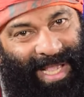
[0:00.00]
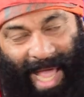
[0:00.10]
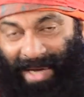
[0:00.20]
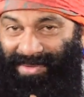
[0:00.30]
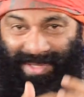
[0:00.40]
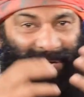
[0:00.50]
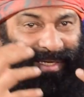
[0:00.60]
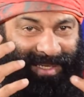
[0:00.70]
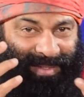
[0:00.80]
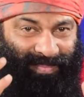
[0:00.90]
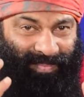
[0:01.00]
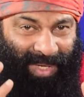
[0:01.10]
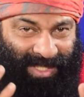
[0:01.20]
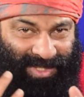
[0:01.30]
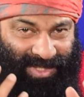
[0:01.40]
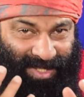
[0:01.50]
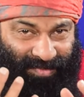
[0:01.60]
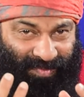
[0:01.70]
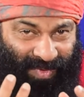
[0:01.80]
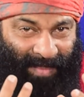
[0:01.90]
And that makes the
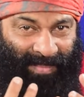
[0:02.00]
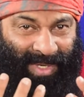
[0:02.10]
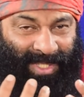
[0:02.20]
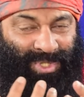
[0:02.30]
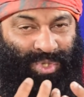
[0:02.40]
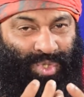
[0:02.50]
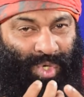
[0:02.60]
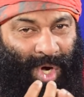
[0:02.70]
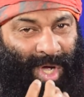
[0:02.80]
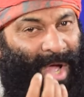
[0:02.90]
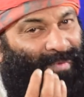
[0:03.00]
family strong.